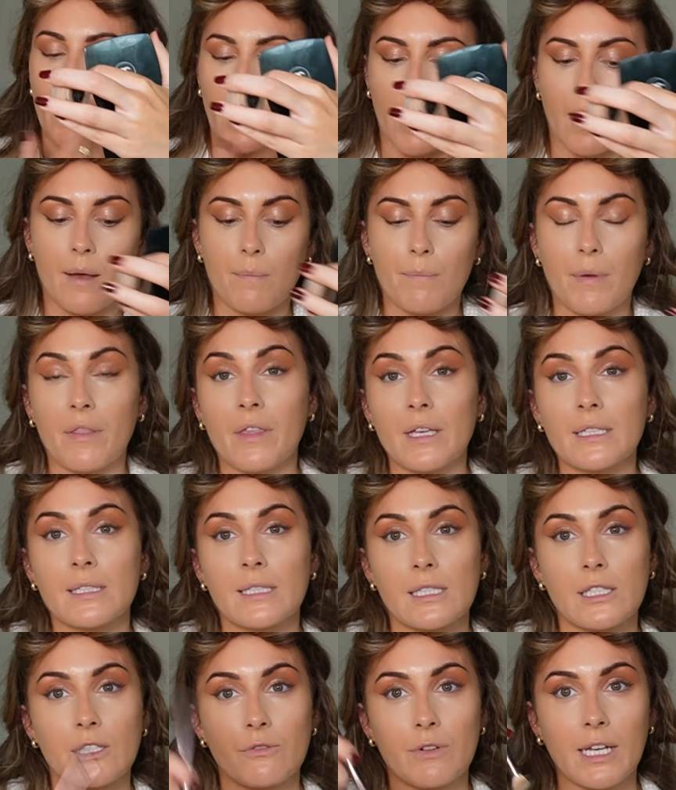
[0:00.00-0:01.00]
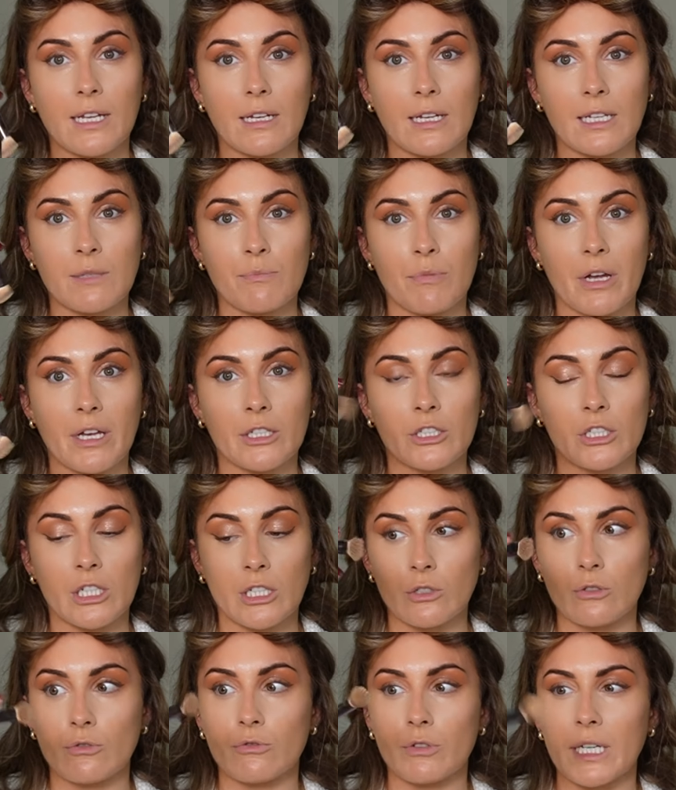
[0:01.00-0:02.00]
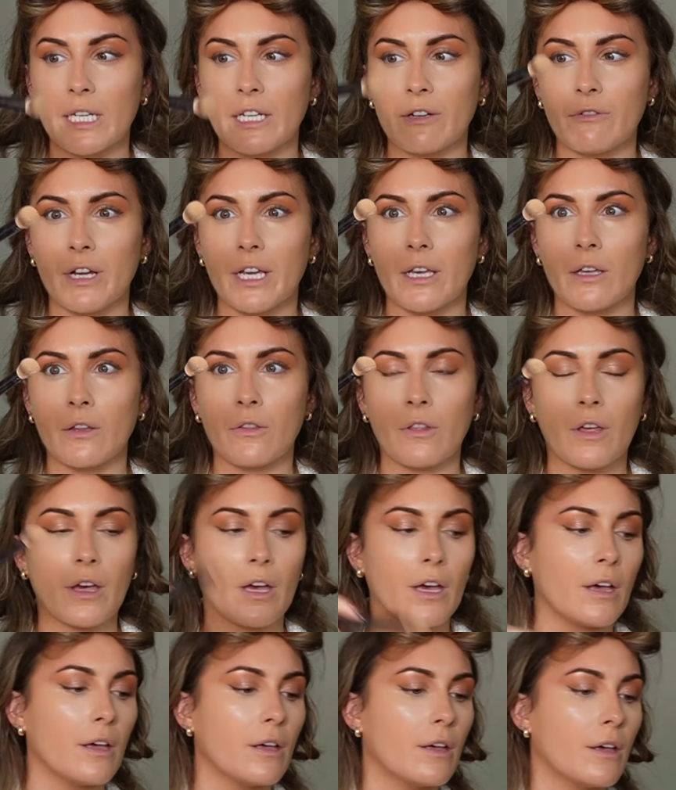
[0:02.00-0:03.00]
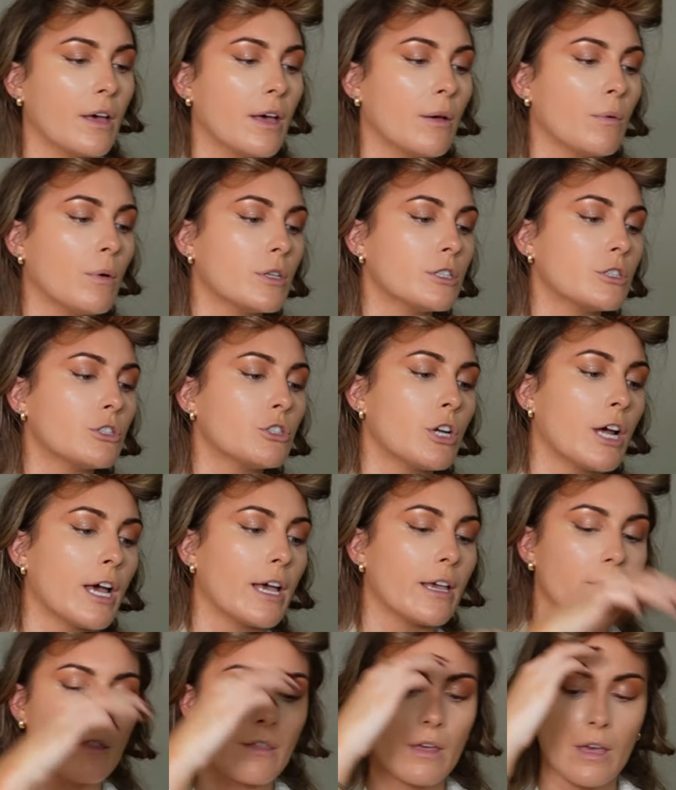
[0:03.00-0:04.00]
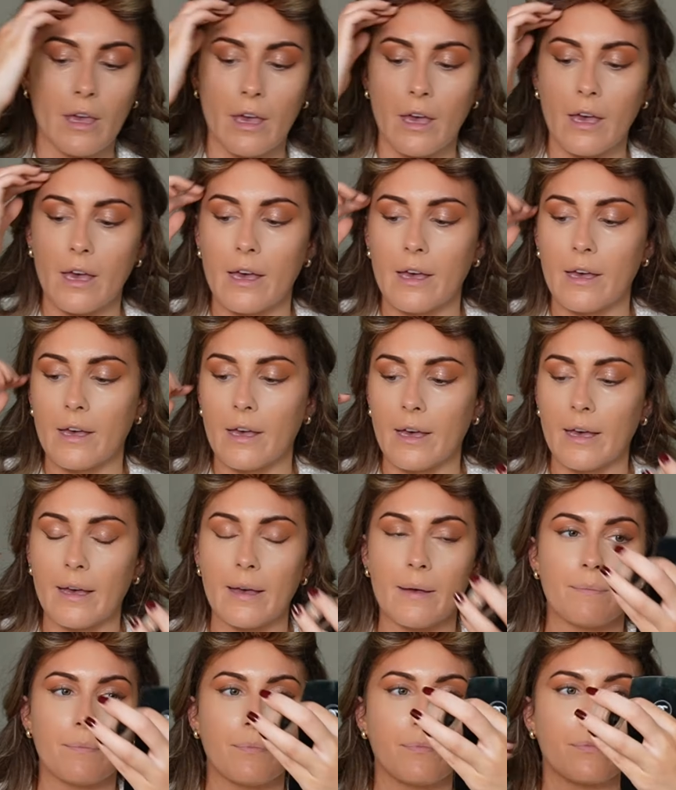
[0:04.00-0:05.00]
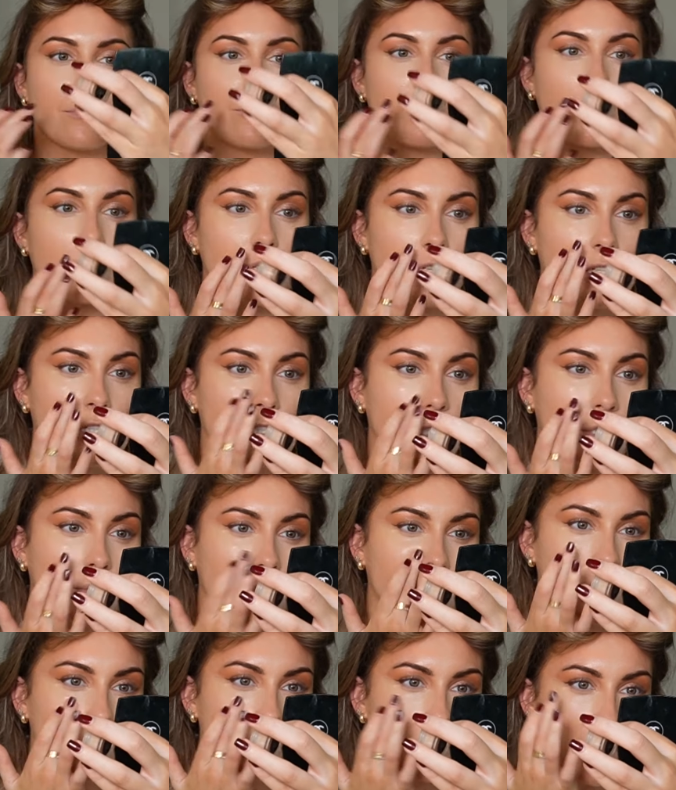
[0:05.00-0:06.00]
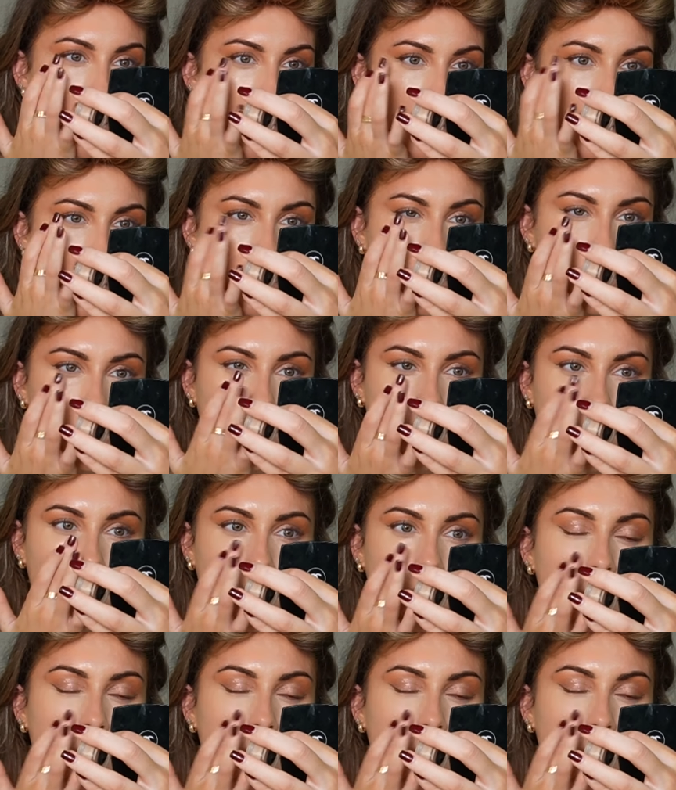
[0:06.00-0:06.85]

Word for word: Uh, but this is a really nice brush, I do really rate that. I want to try the uh, um, foundation one as well actually.